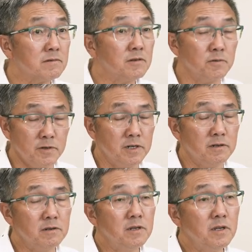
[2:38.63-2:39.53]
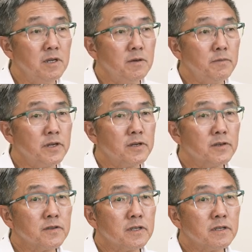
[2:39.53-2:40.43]
the world
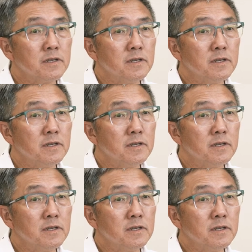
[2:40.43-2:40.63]
because it,